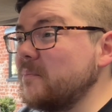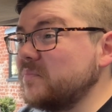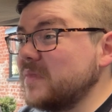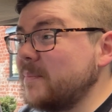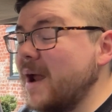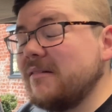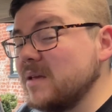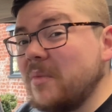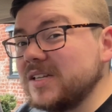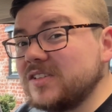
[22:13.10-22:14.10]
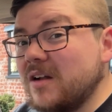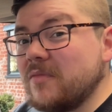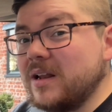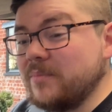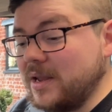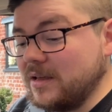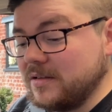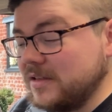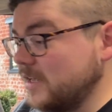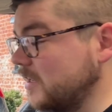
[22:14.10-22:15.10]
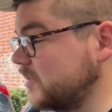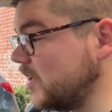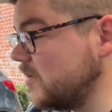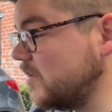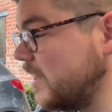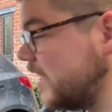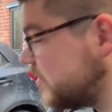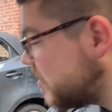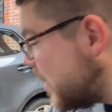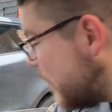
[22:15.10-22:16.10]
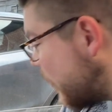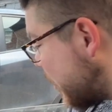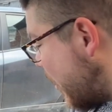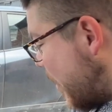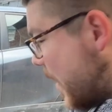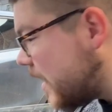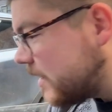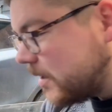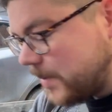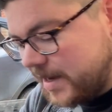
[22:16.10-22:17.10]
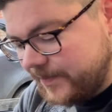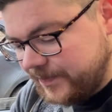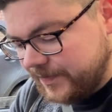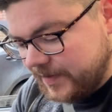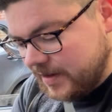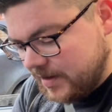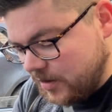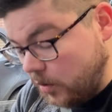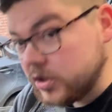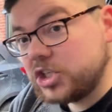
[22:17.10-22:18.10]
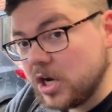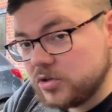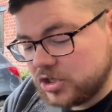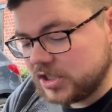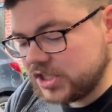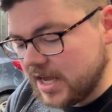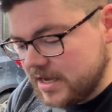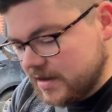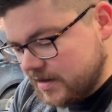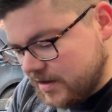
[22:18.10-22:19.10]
apparently it might start running better. So let's see. I've got the carb out a little bit, or the choke should I say.